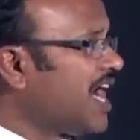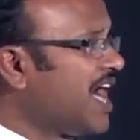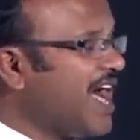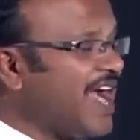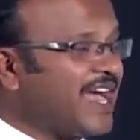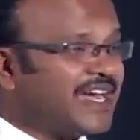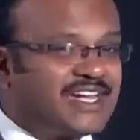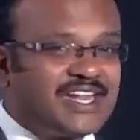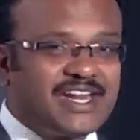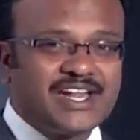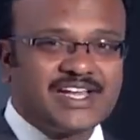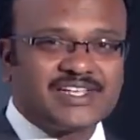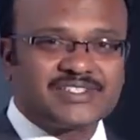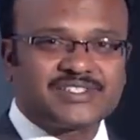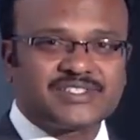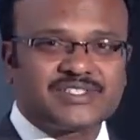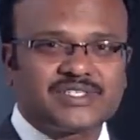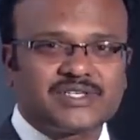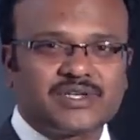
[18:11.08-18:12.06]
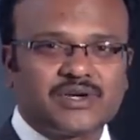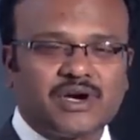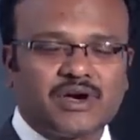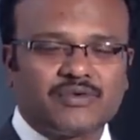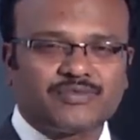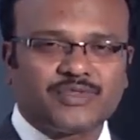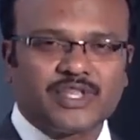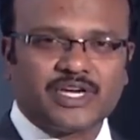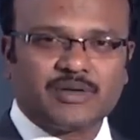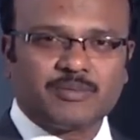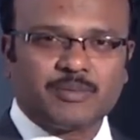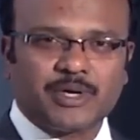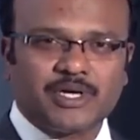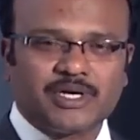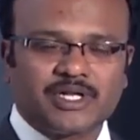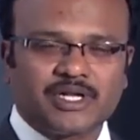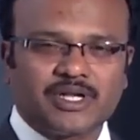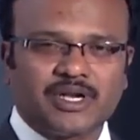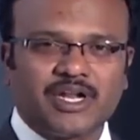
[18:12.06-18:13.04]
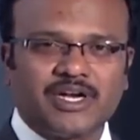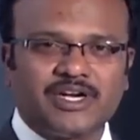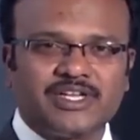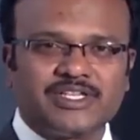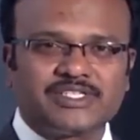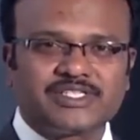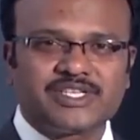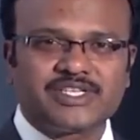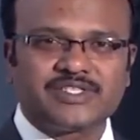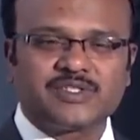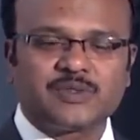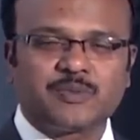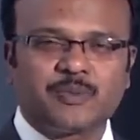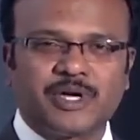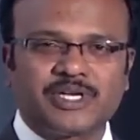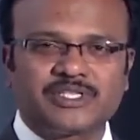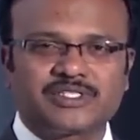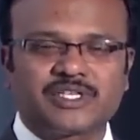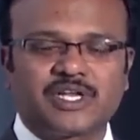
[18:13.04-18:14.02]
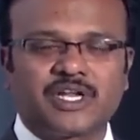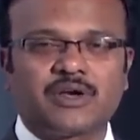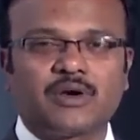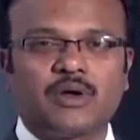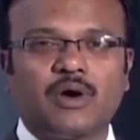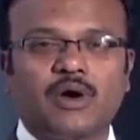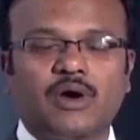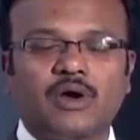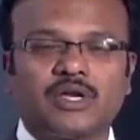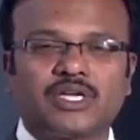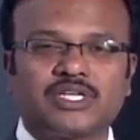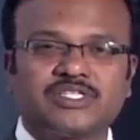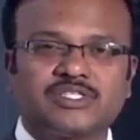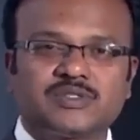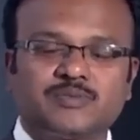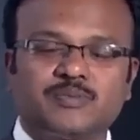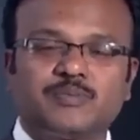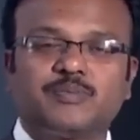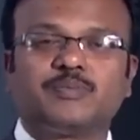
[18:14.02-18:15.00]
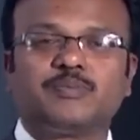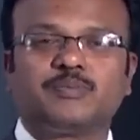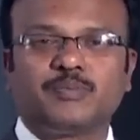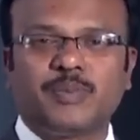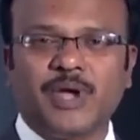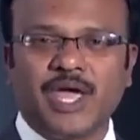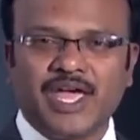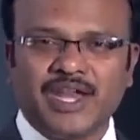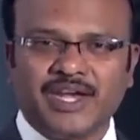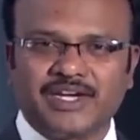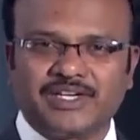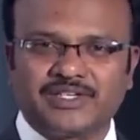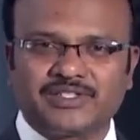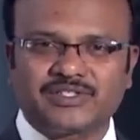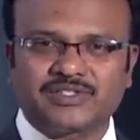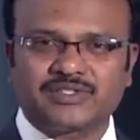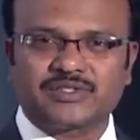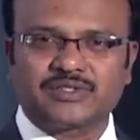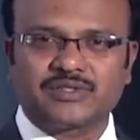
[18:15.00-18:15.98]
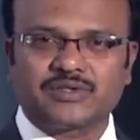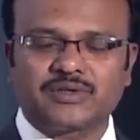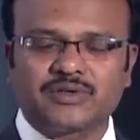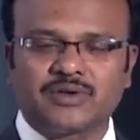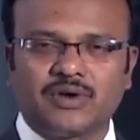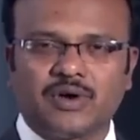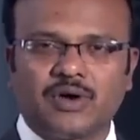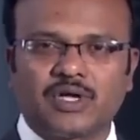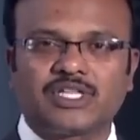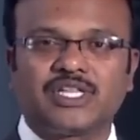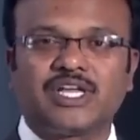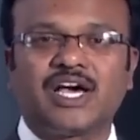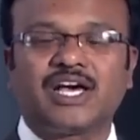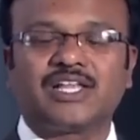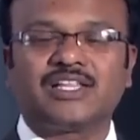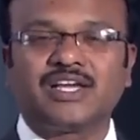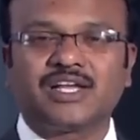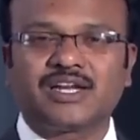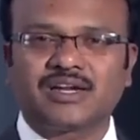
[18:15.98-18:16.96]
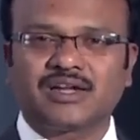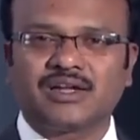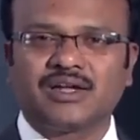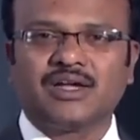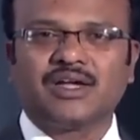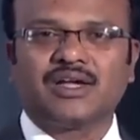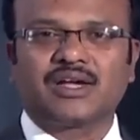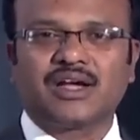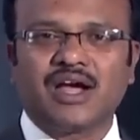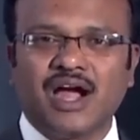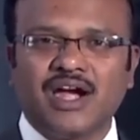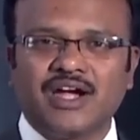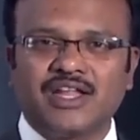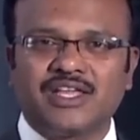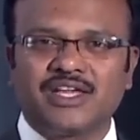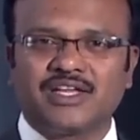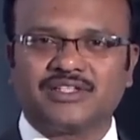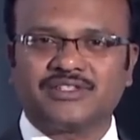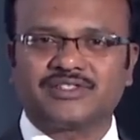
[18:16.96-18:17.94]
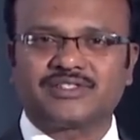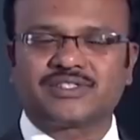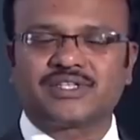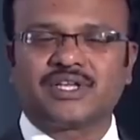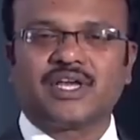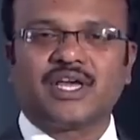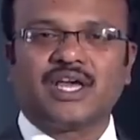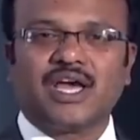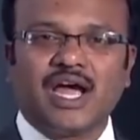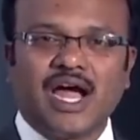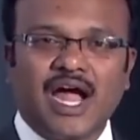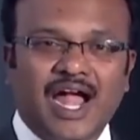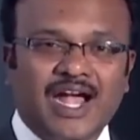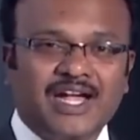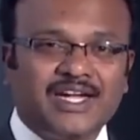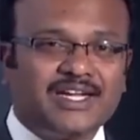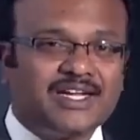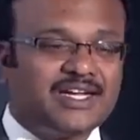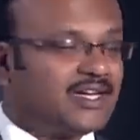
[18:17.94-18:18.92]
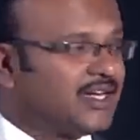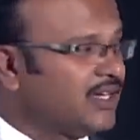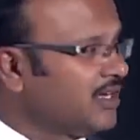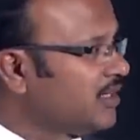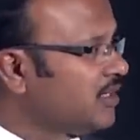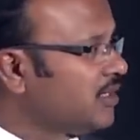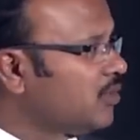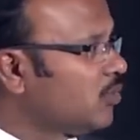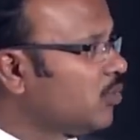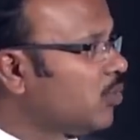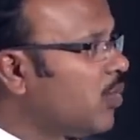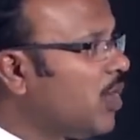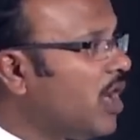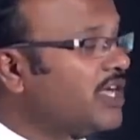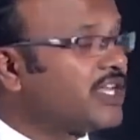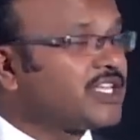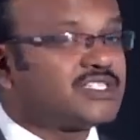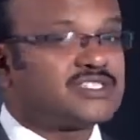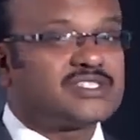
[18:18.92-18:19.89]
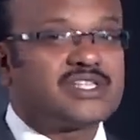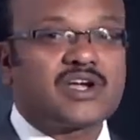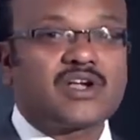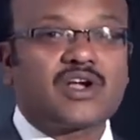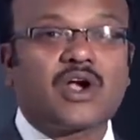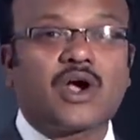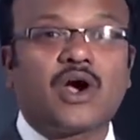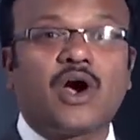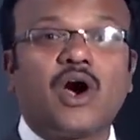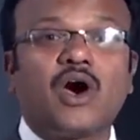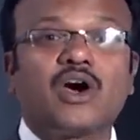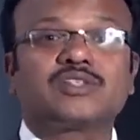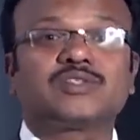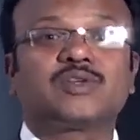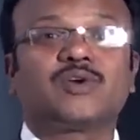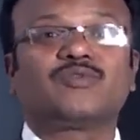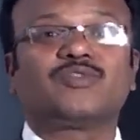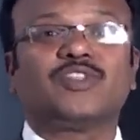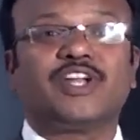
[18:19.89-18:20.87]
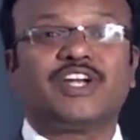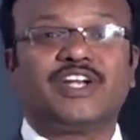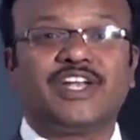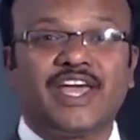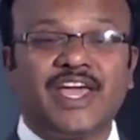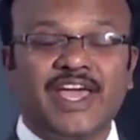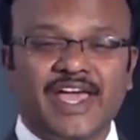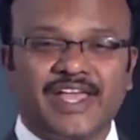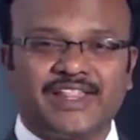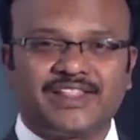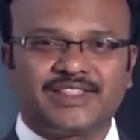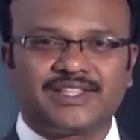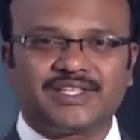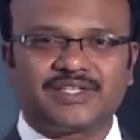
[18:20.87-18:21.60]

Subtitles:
address of that particular deceased person or his parents or the other guardians, and what is the cause of the death.